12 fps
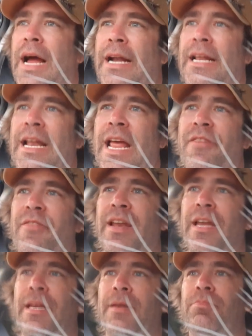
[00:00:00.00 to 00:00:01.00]
I didn't have
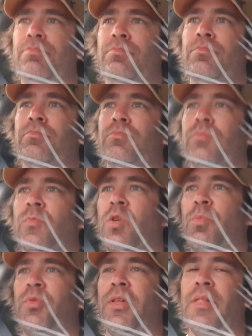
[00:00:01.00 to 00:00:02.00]
any
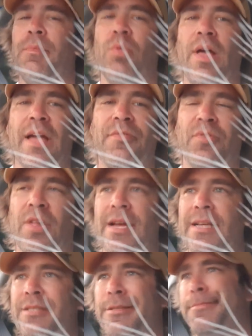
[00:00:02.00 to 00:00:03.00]
completely black
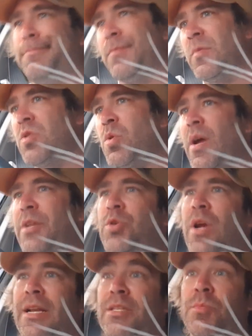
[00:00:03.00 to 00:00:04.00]
flies, so I
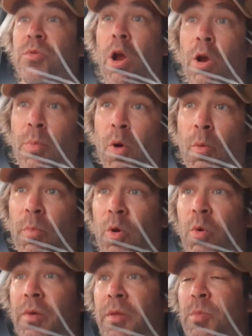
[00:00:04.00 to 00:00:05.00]
tried some dark
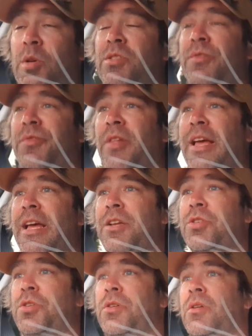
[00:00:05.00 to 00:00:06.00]
purple with a bunch of
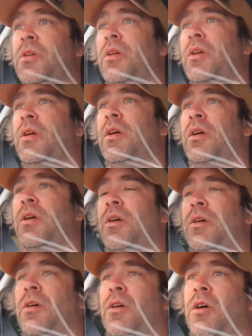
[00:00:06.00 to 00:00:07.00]
flash.
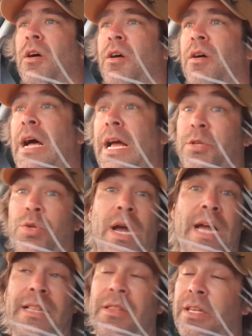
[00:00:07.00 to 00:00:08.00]
I
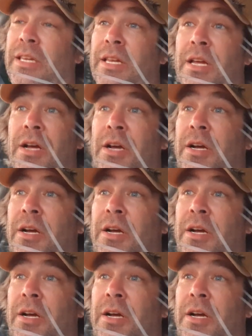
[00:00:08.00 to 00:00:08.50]
tried the